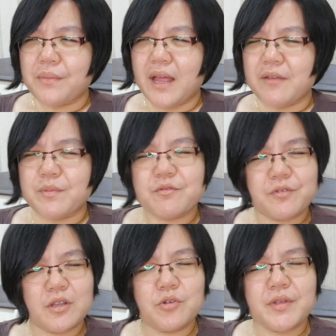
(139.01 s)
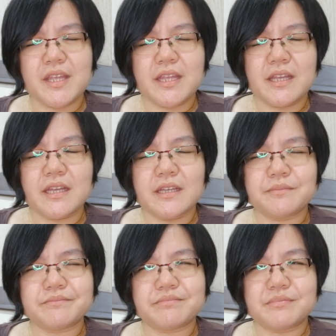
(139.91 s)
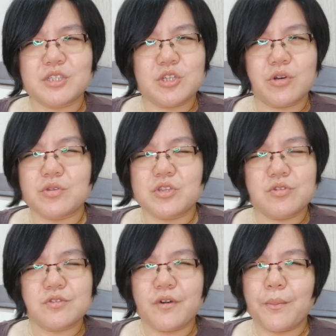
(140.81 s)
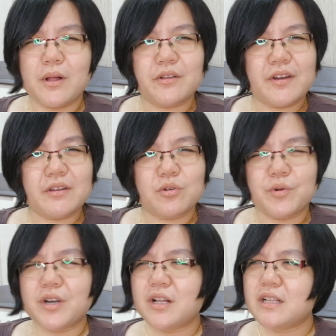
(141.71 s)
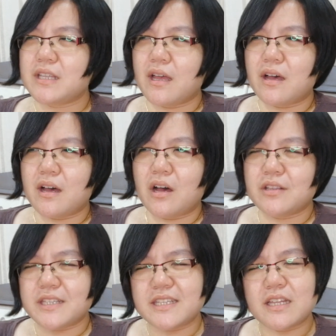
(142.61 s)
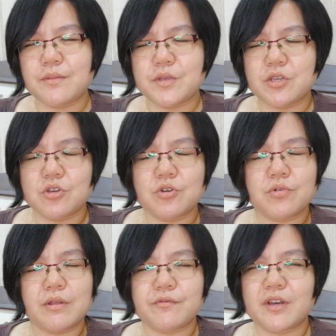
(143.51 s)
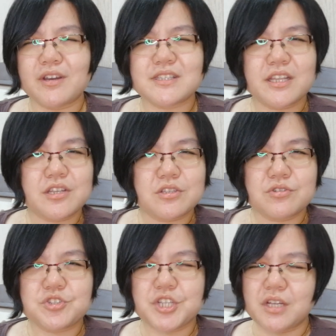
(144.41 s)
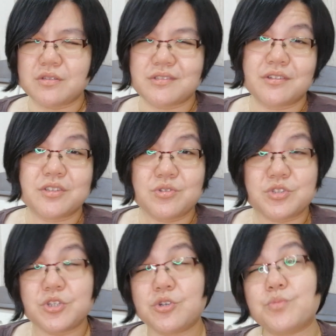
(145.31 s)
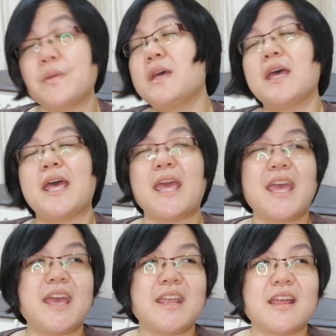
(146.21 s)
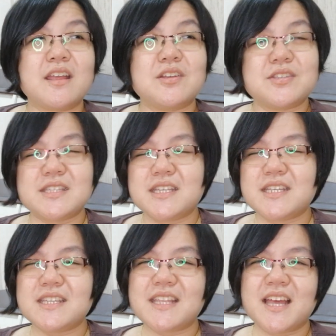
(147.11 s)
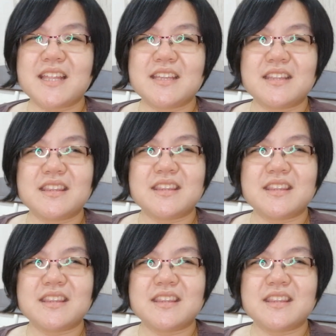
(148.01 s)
I've been following, you know, news from all around the world, on DW and various other news channels on YouTube, and I could see that